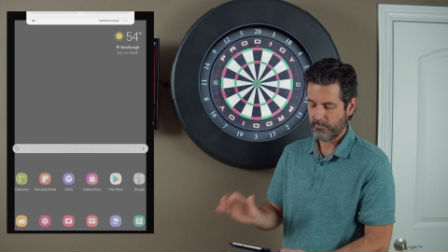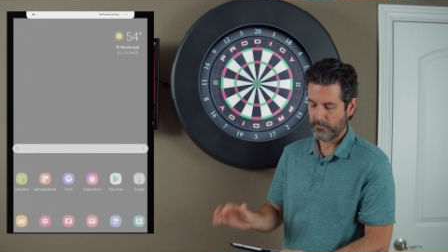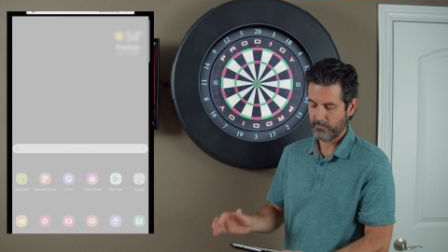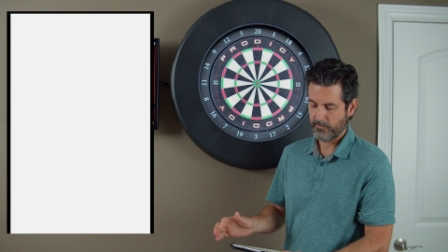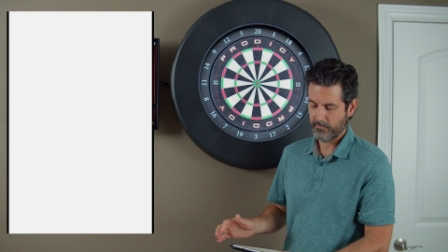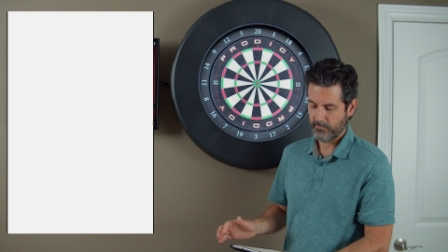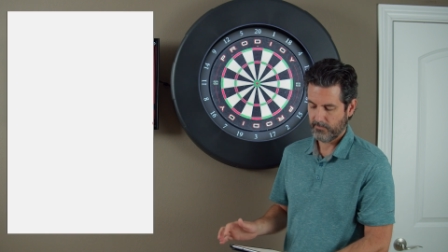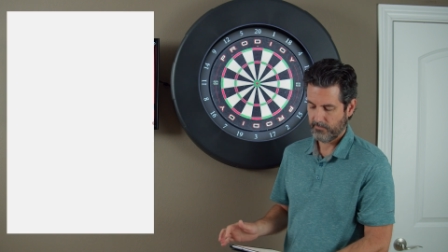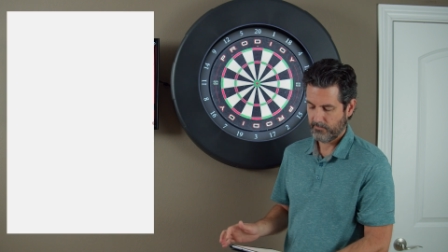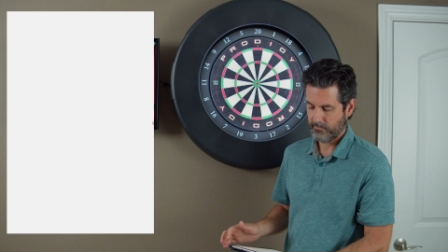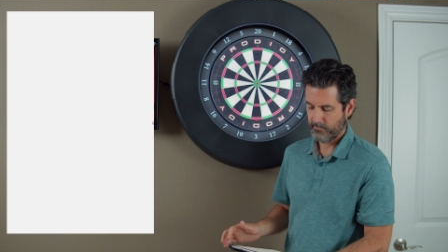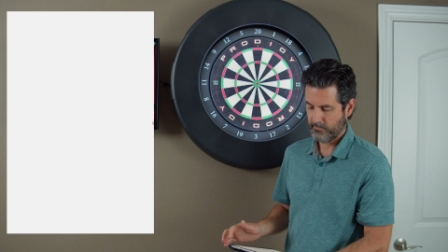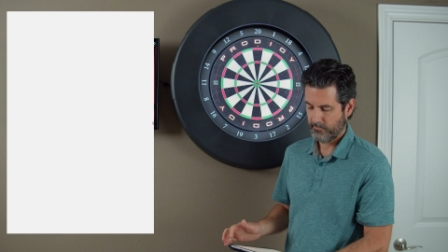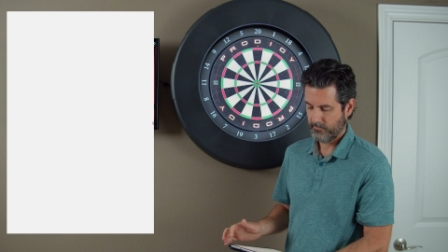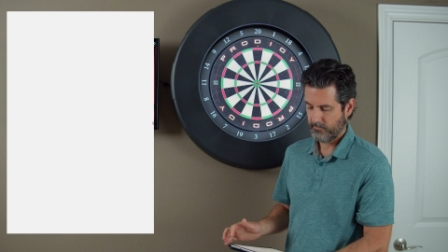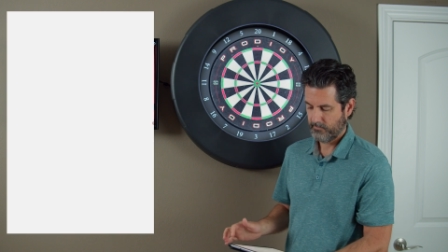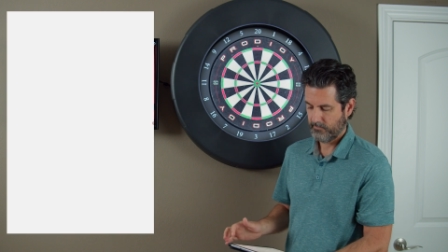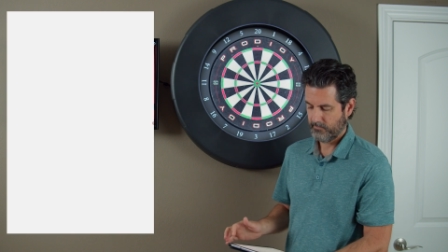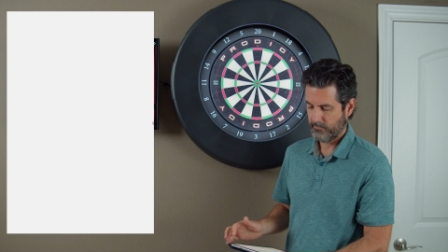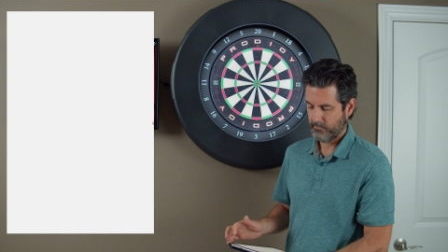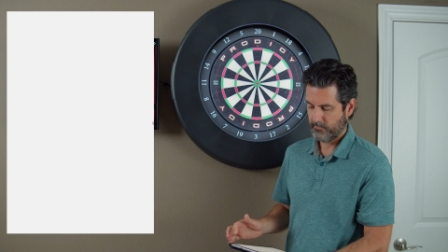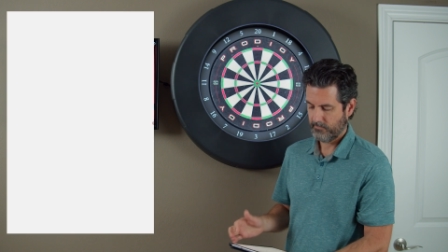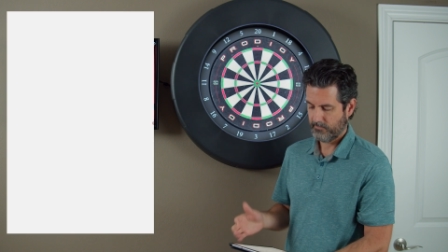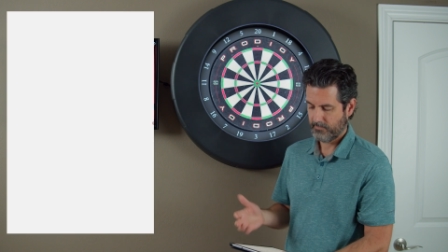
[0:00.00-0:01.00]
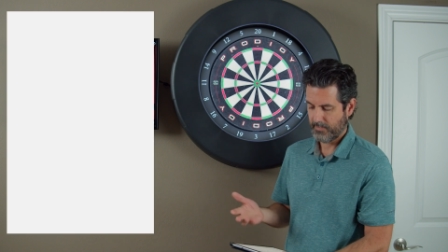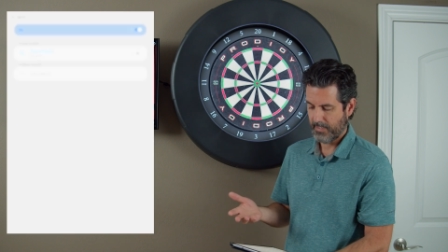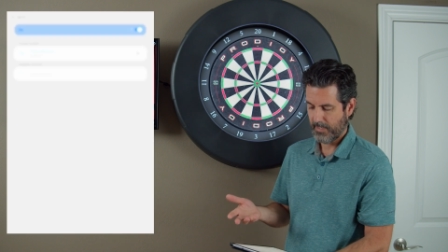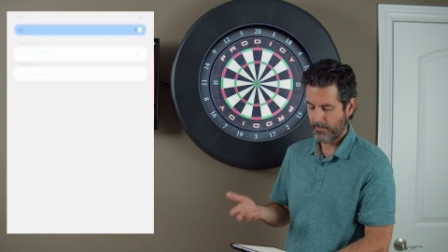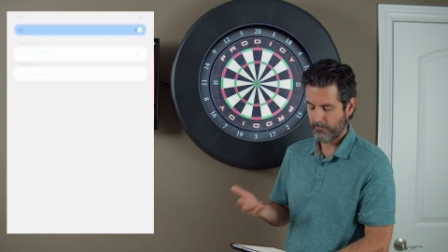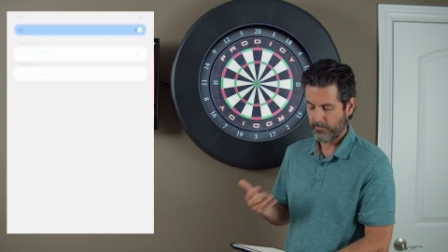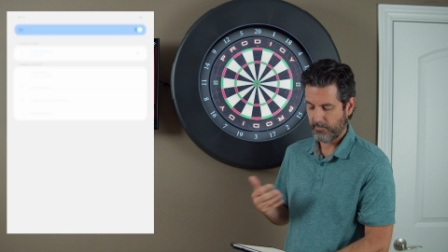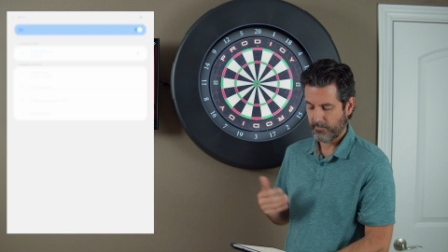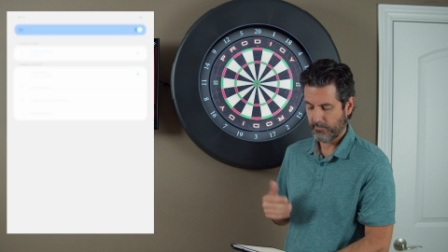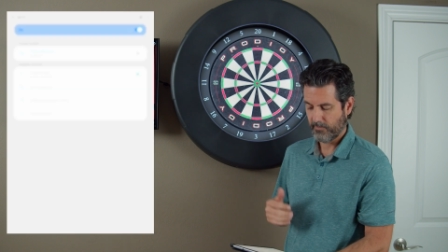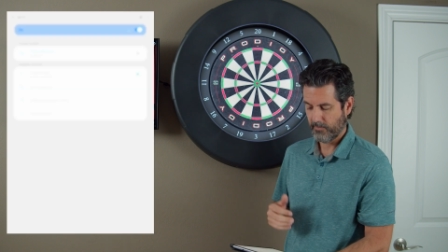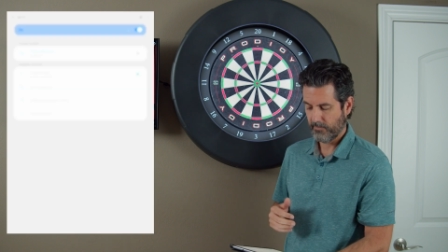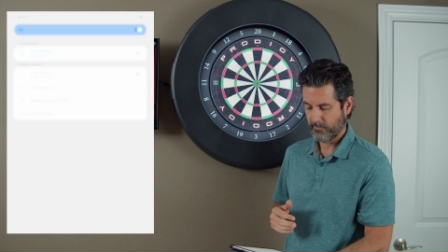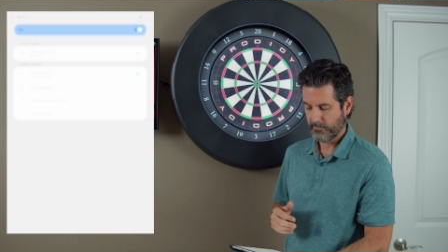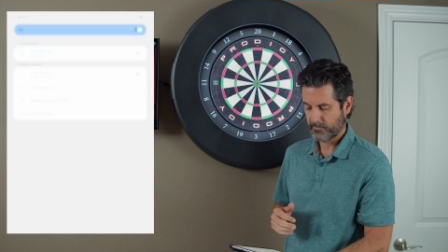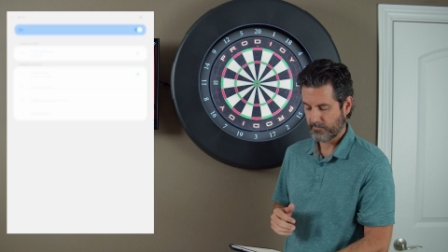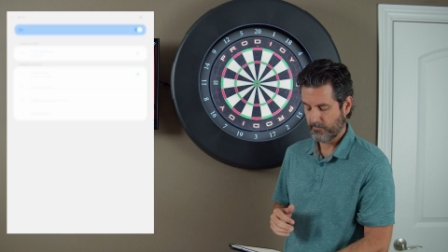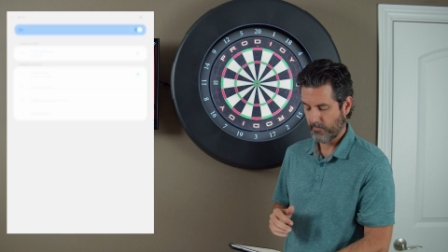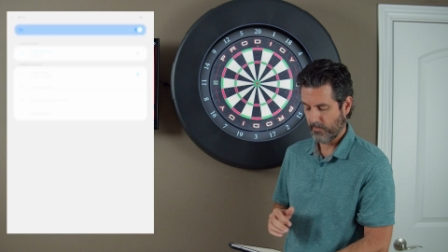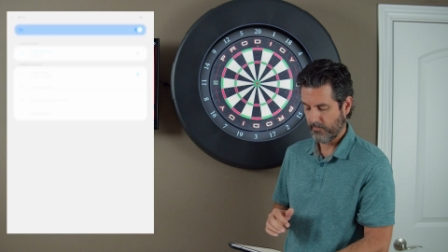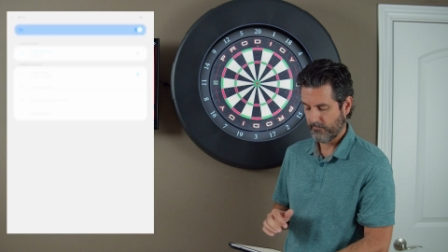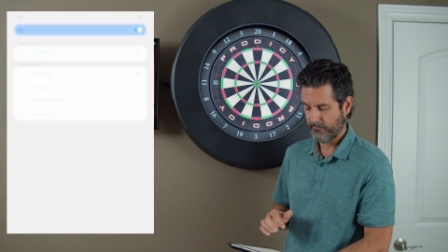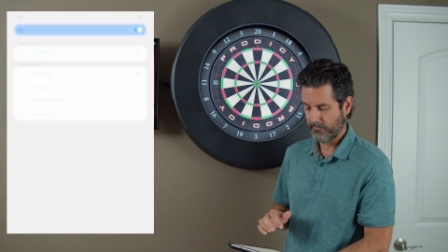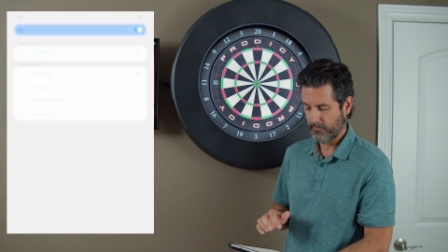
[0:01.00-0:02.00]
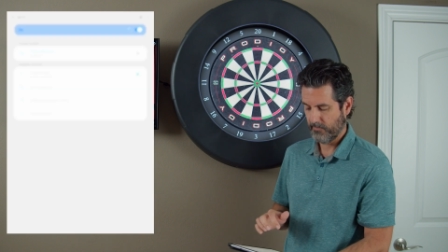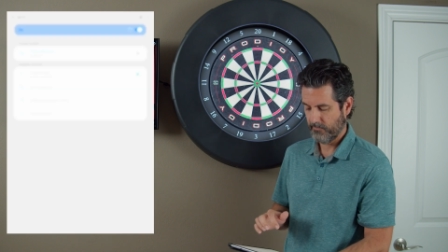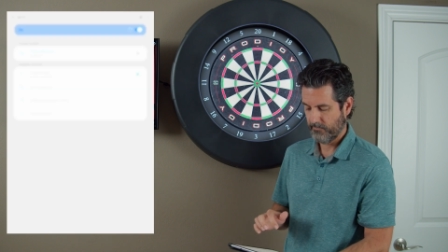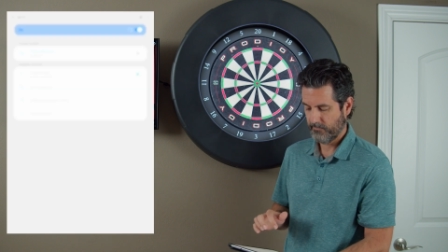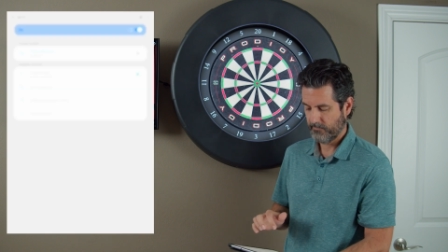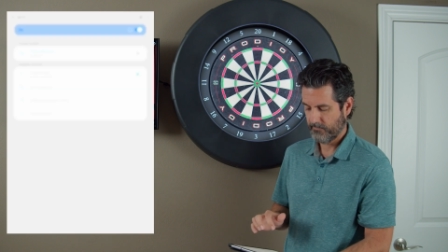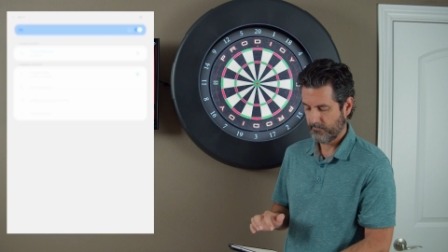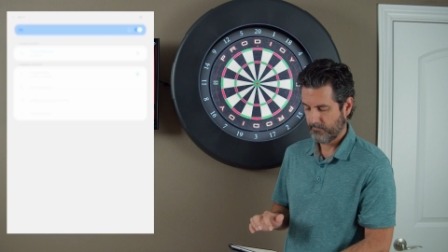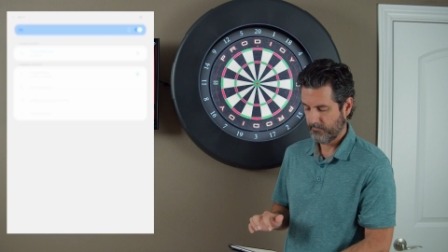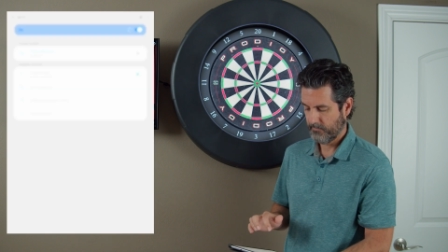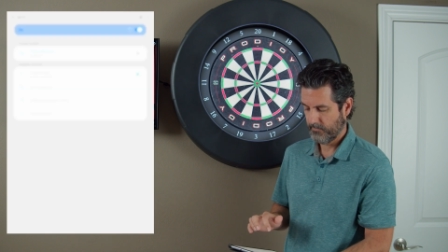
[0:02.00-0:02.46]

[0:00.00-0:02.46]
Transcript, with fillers: your tablet or smartphone,